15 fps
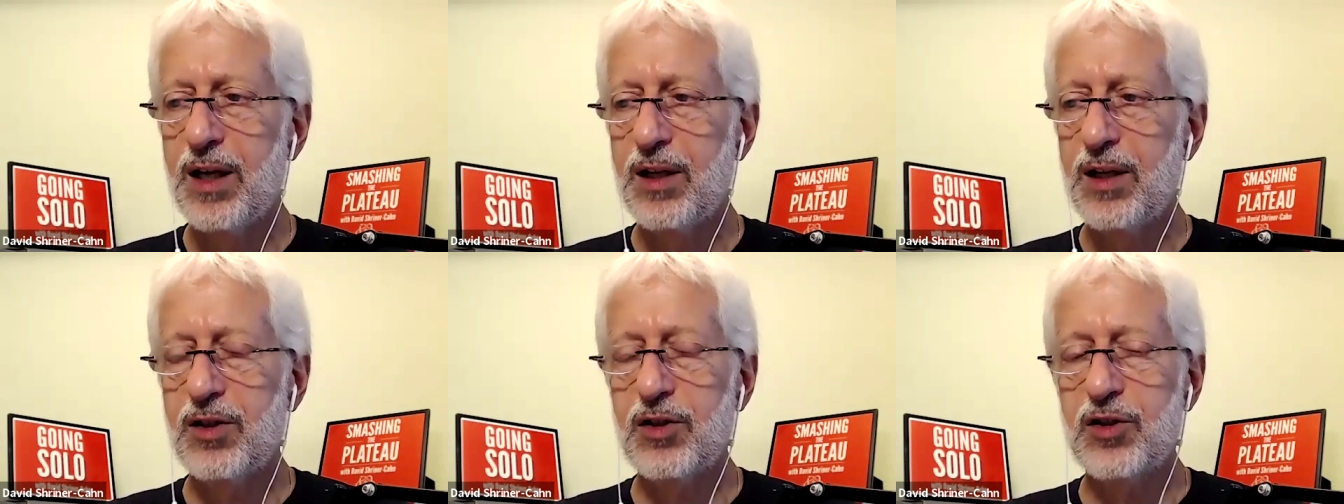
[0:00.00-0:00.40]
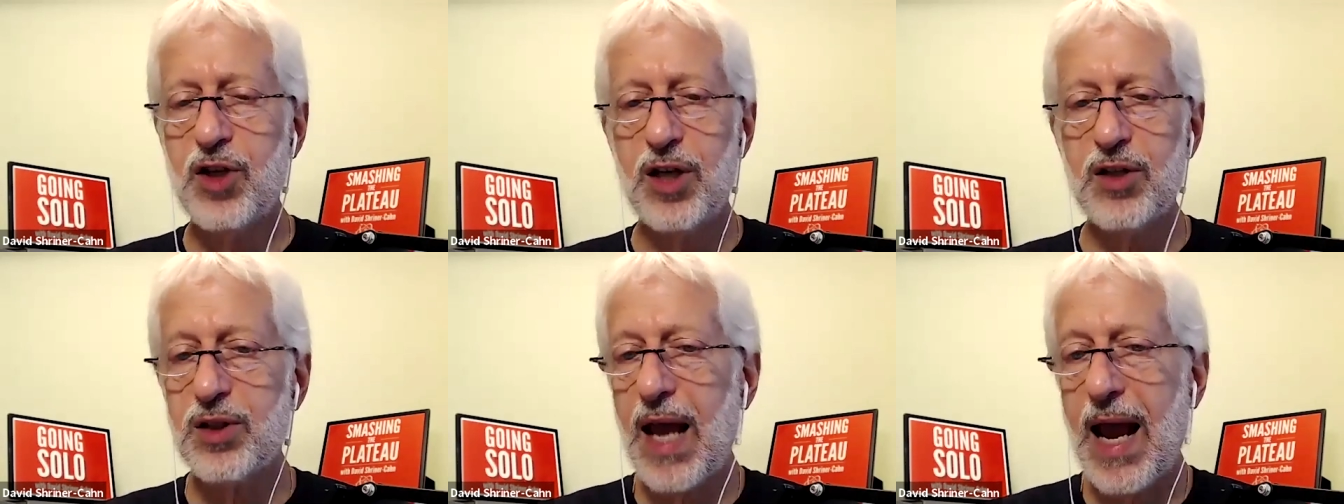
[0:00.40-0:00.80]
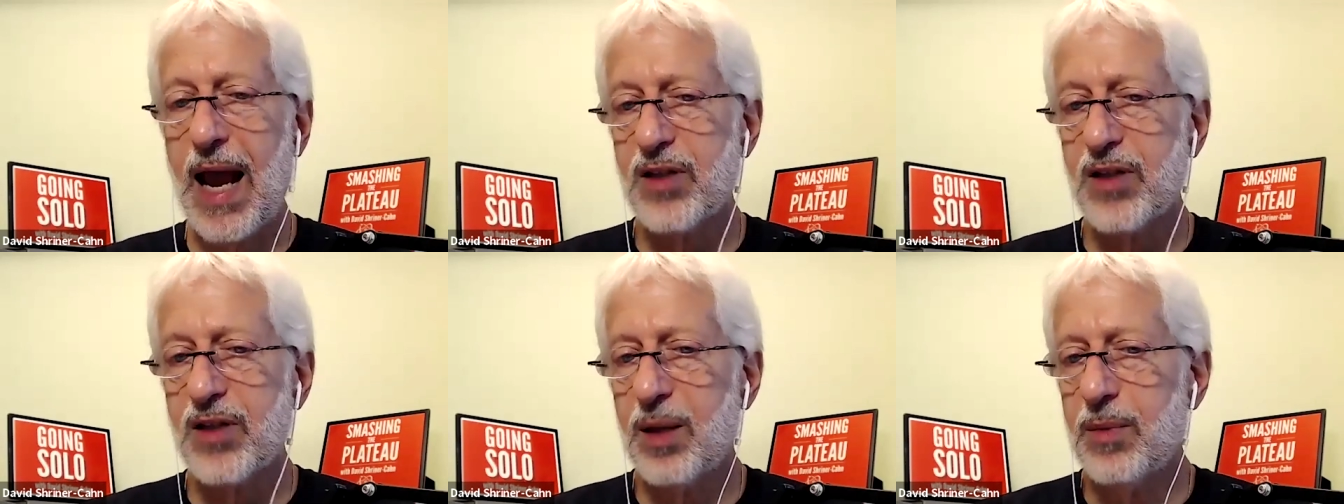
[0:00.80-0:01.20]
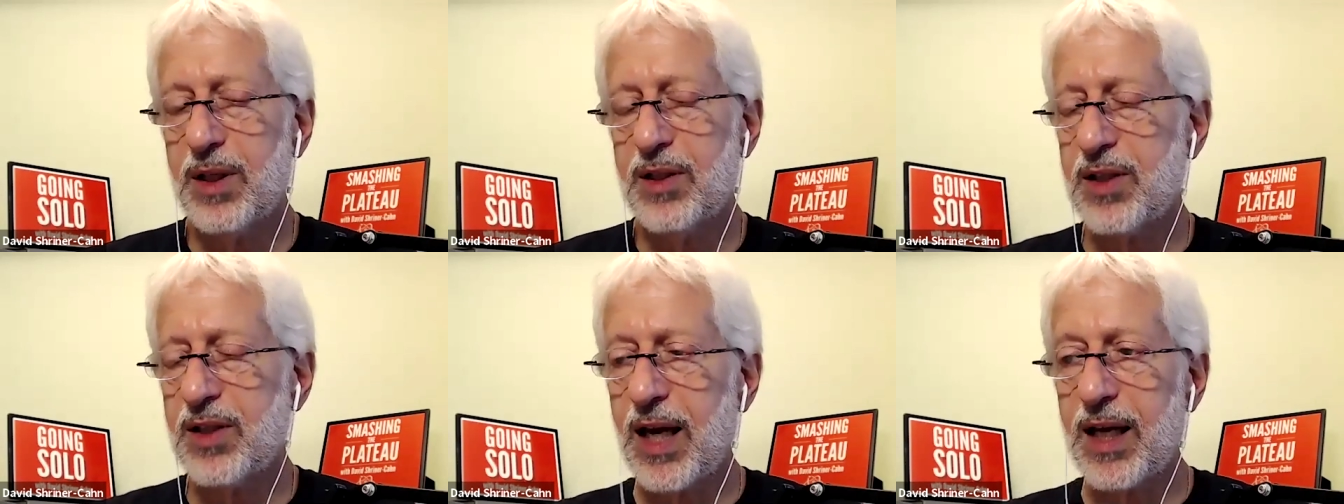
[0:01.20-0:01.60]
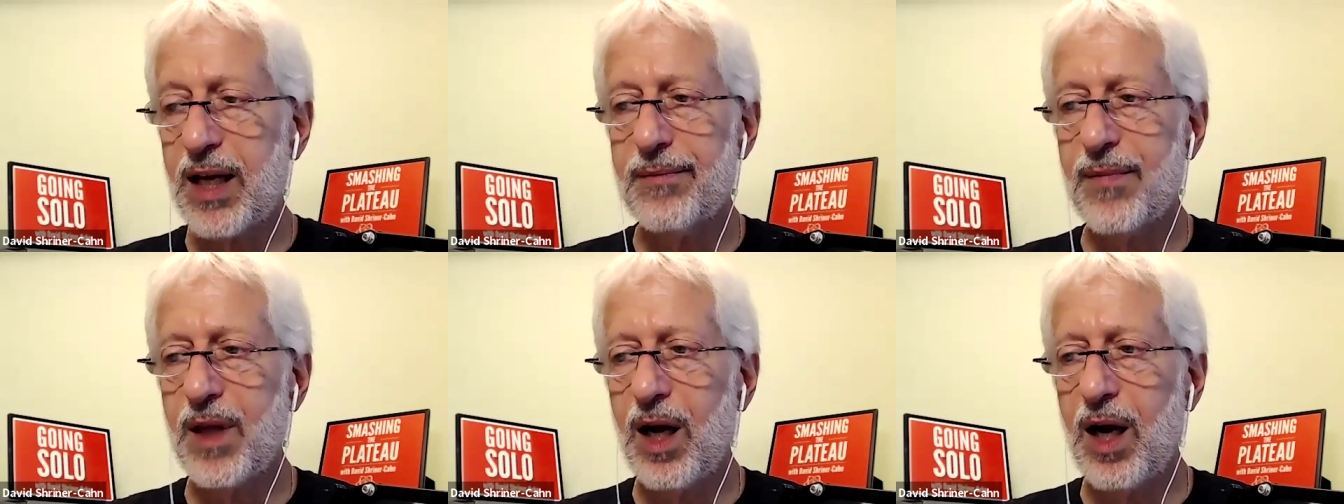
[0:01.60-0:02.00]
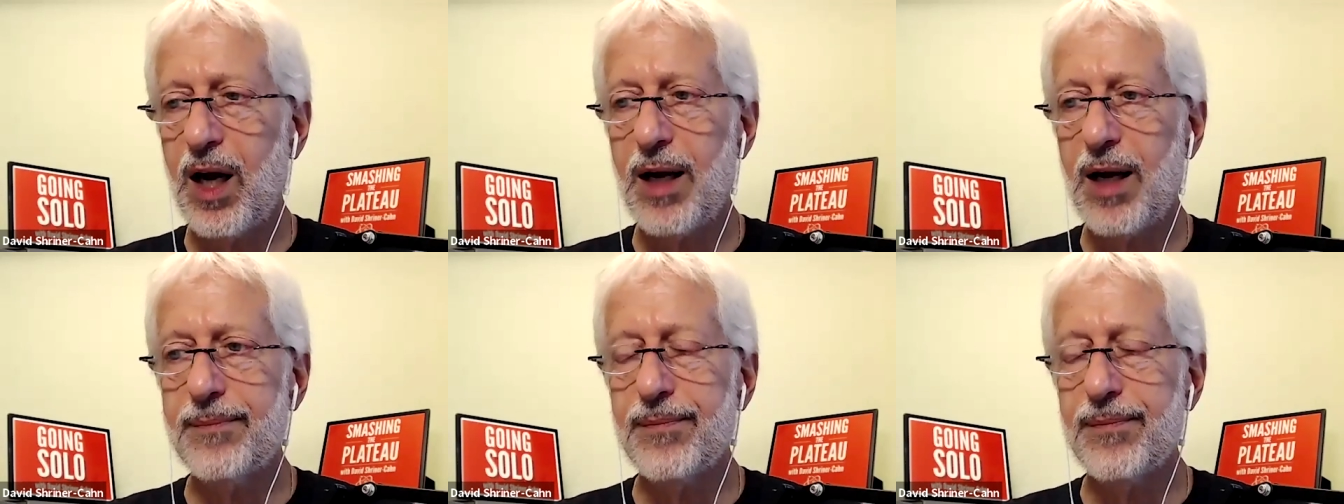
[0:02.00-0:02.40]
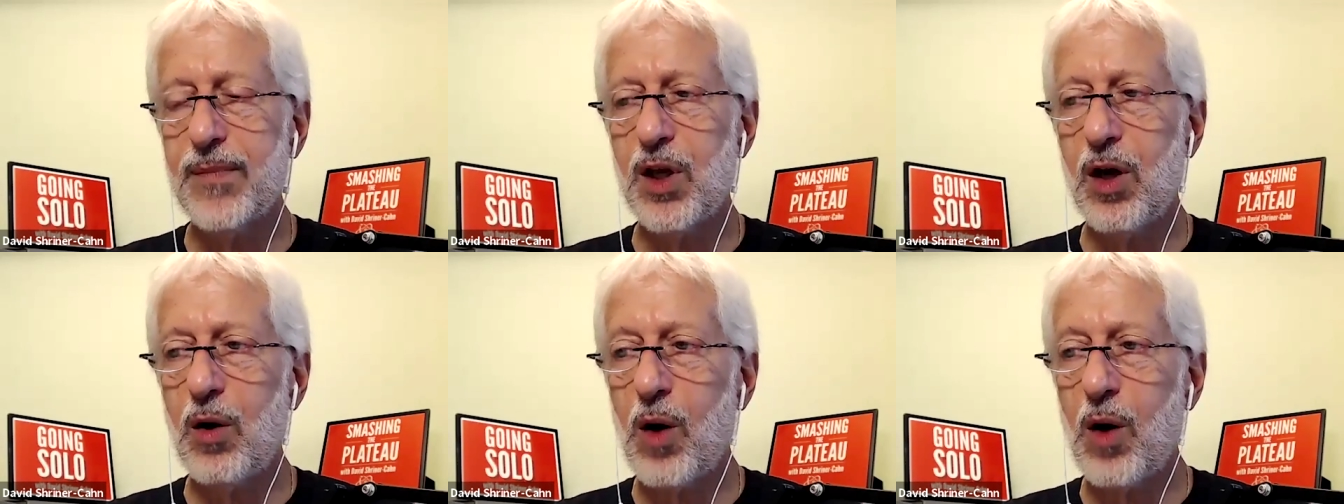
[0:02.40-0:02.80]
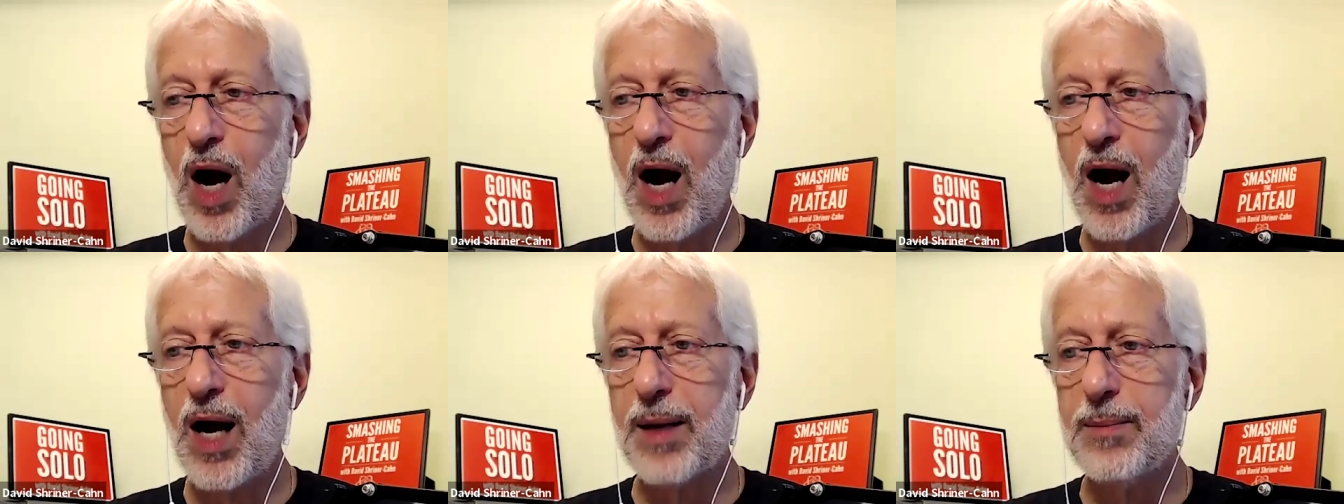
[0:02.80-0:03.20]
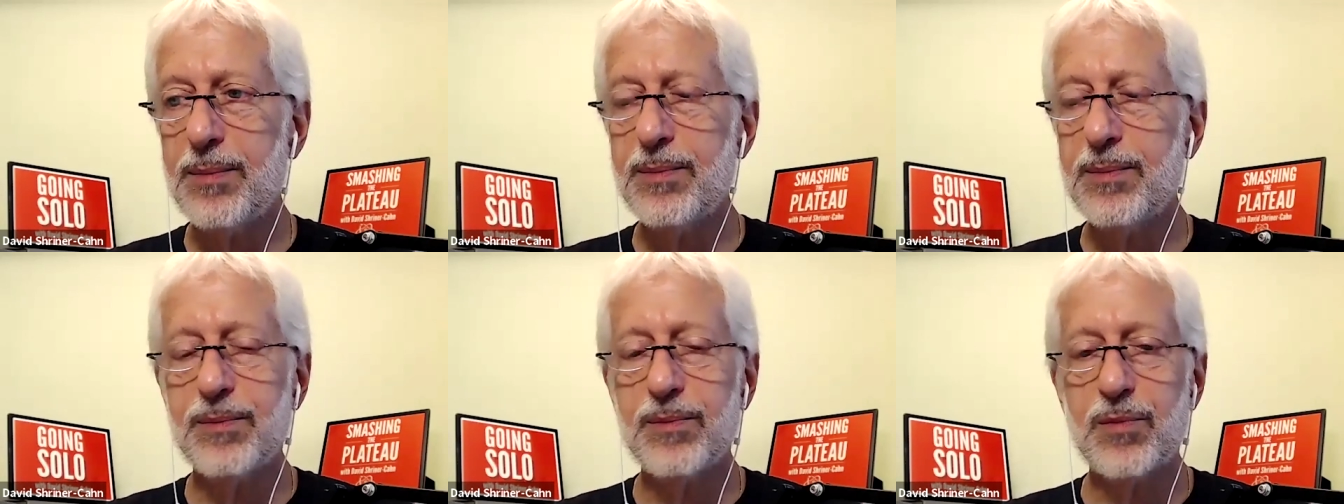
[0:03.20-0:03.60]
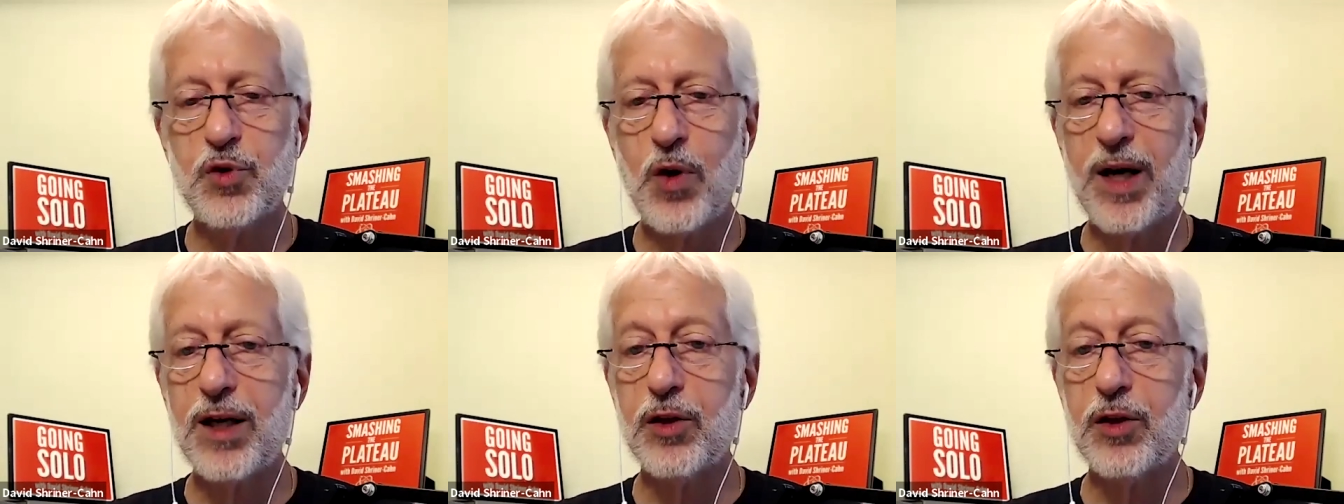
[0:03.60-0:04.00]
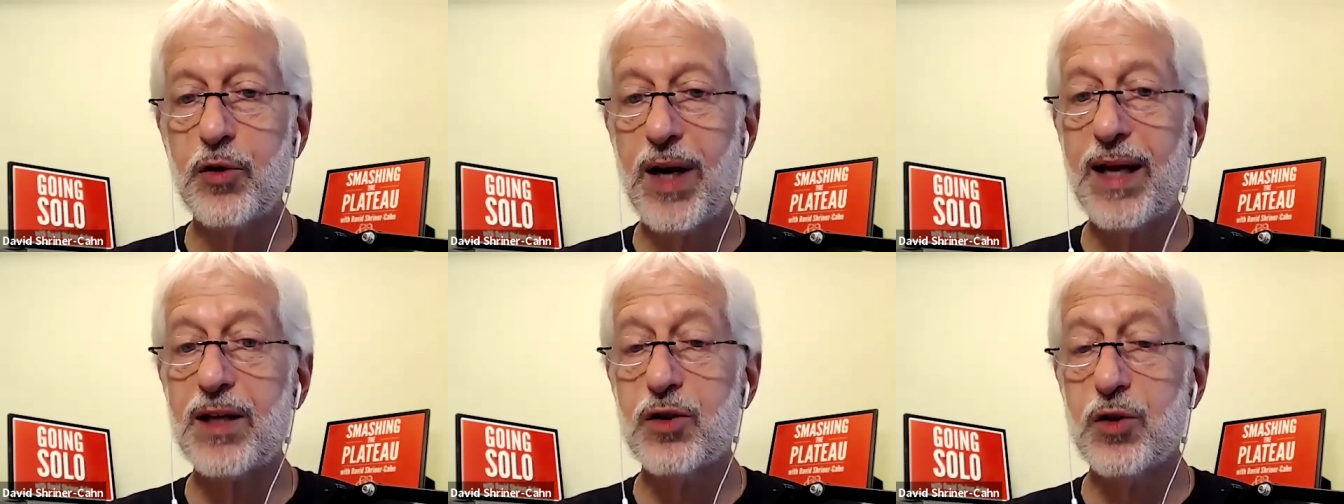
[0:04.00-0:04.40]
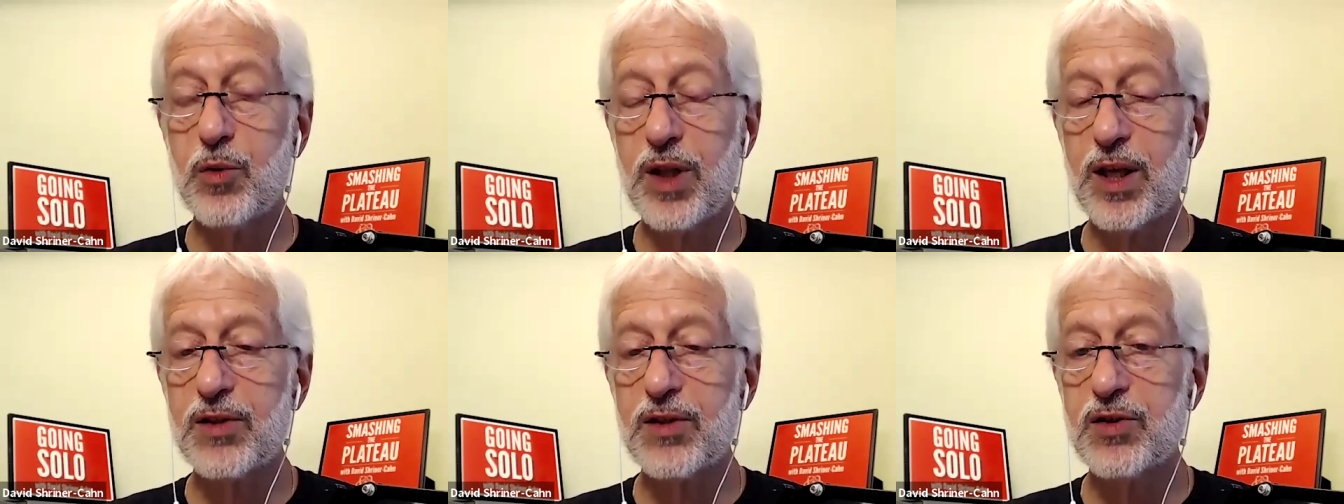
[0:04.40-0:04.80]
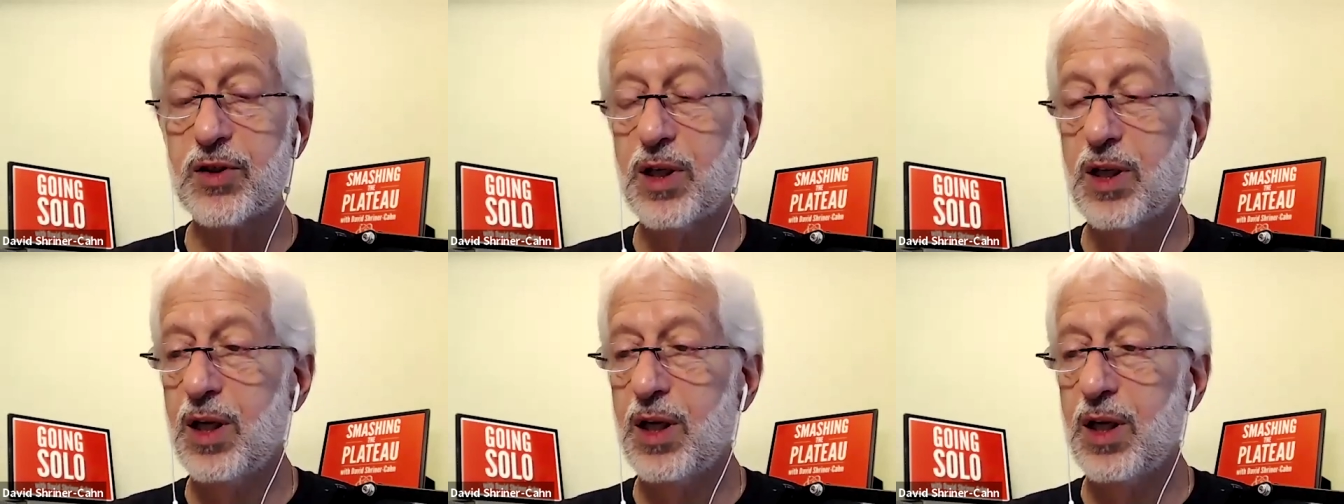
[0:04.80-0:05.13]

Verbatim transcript: to just ask them and say um, you know i'm trying to learn how to do this